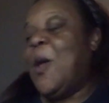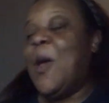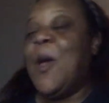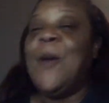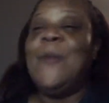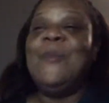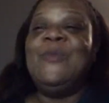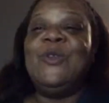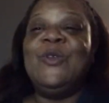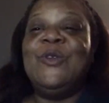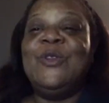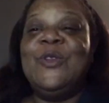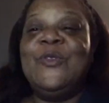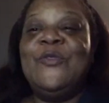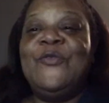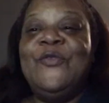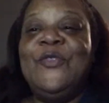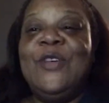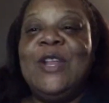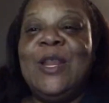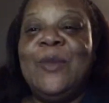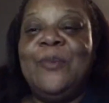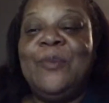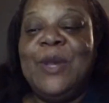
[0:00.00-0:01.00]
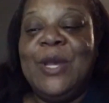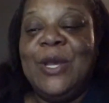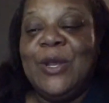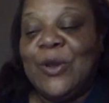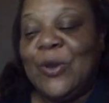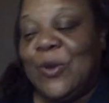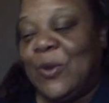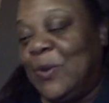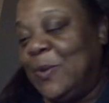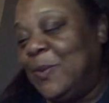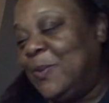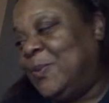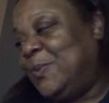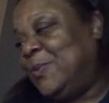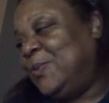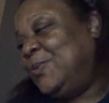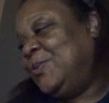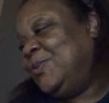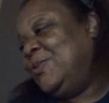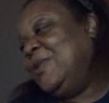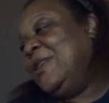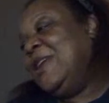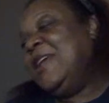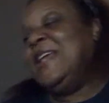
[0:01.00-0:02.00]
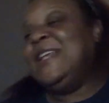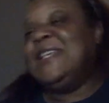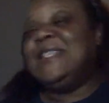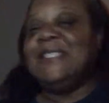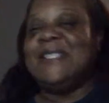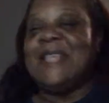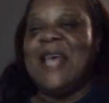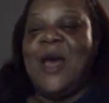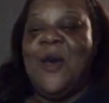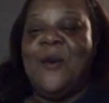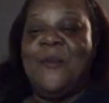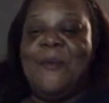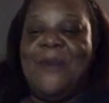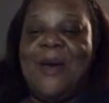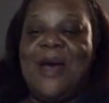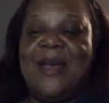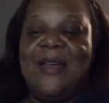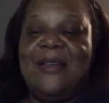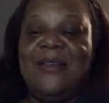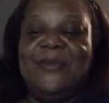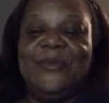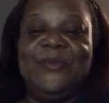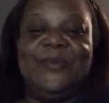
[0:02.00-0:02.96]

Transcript: I'm learning Filipino. Sama.